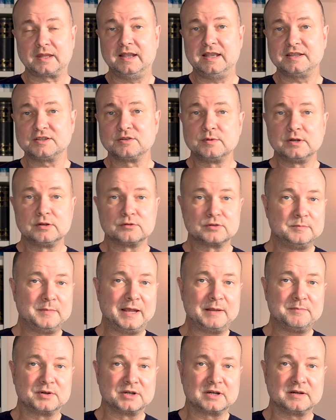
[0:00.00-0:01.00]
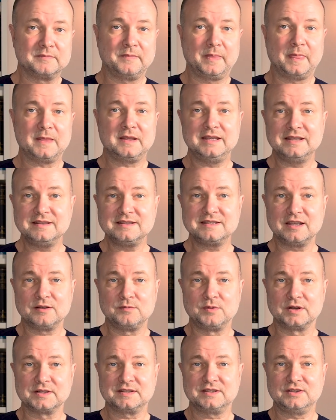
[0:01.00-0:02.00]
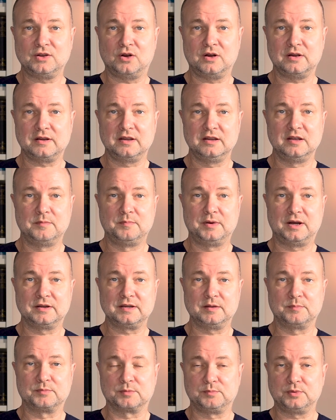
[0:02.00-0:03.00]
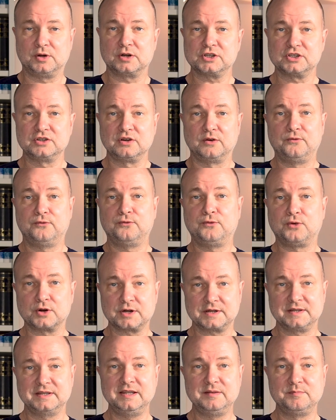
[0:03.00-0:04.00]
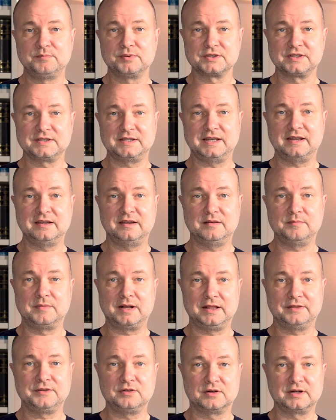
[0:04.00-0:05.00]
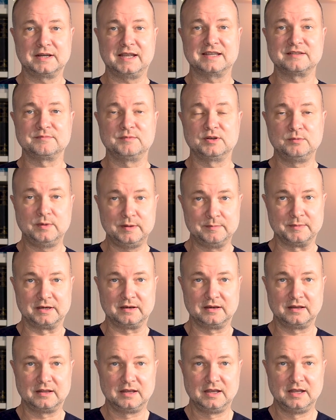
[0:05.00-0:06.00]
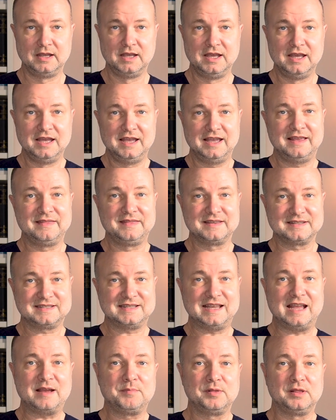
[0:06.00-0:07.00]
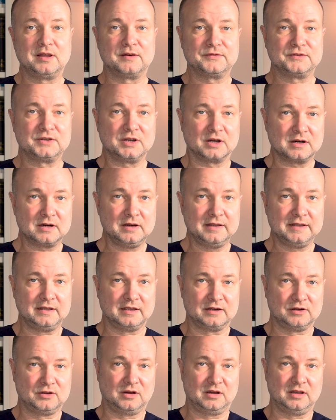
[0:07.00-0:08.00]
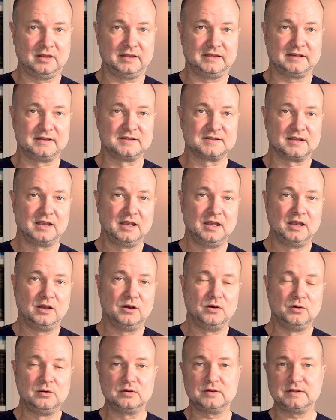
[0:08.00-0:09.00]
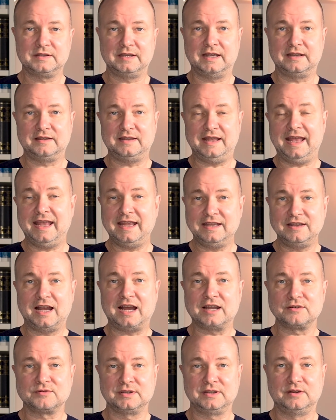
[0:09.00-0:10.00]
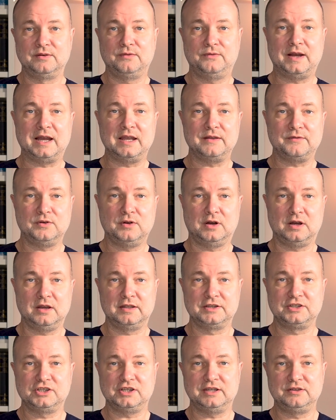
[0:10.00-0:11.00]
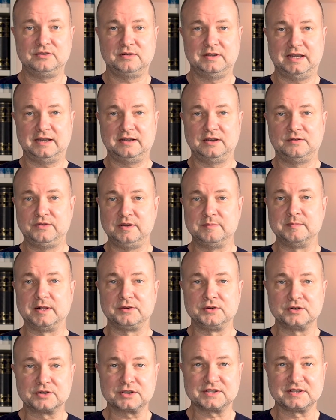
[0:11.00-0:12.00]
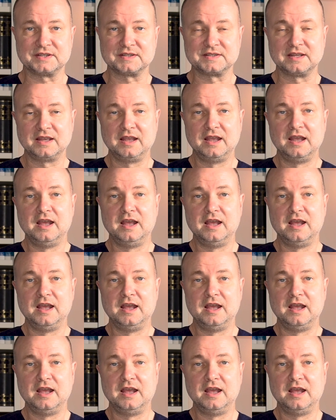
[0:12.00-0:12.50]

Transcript: As you will remember, Kinsey was talking about a proportion of 14% multi-orgasmic women. In the sample of Darling and colleagues, who looked at 805 college-educated female nurses,